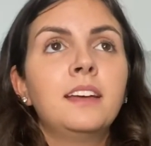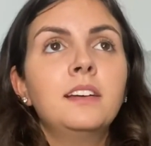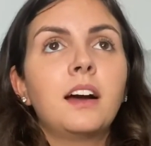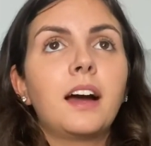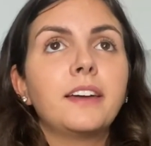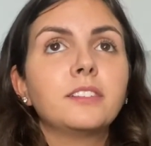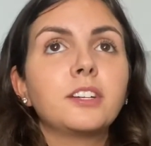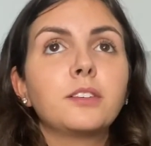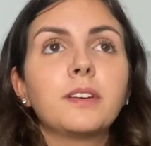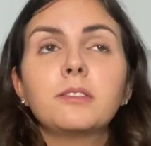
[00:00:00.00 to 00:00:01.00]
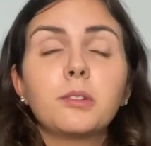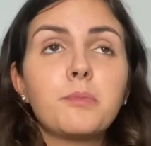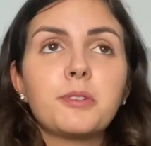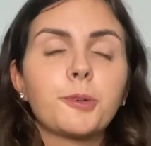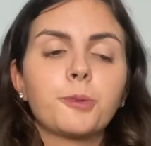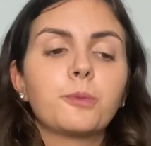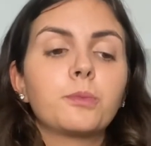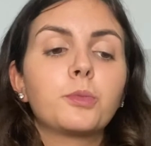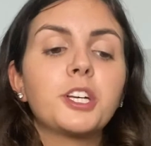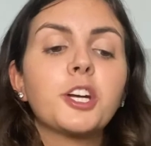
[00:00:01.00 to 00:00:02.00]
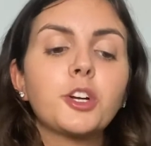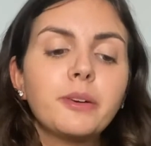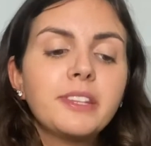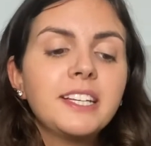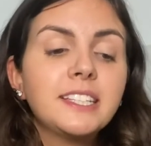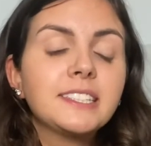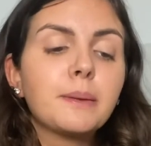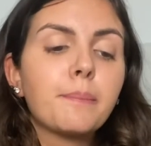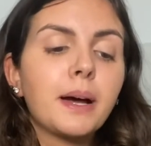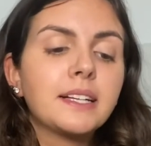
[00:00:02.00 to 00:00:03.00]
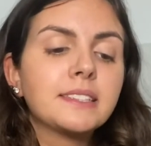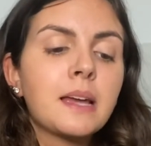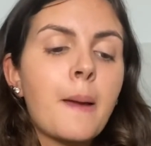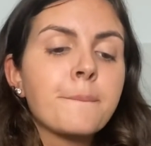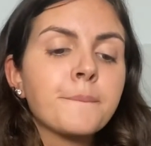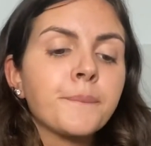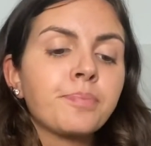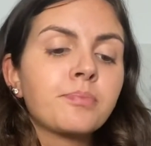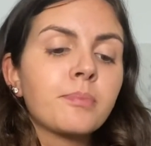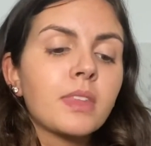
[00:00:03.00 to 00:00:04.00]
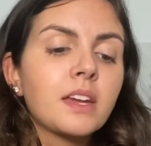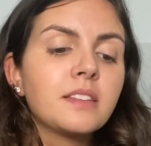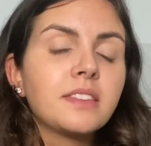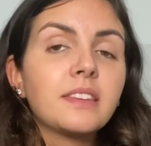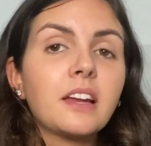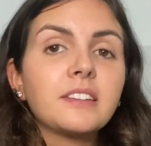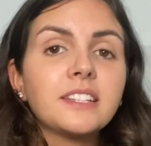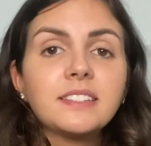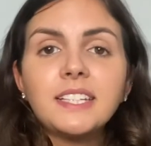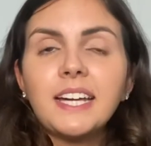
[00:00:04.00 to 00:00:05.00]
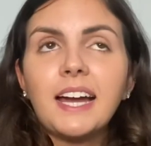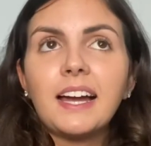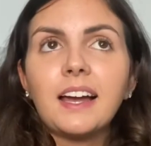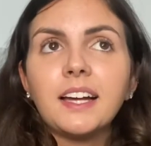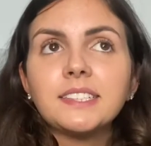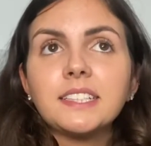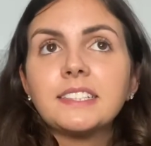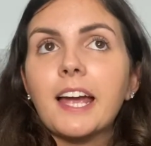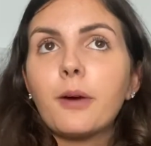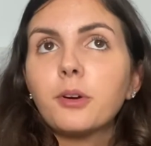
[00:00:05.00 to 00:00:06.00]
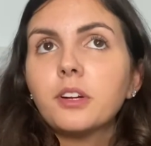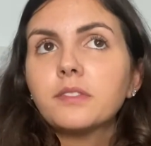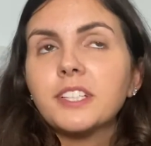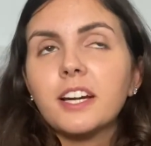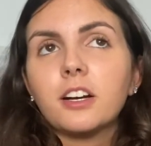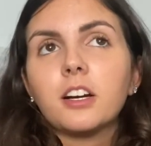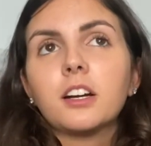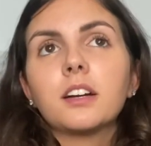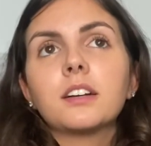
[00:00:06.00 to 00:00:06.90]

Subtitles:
I don't know if everyone would agree with this, but Disney has Tower of Terror,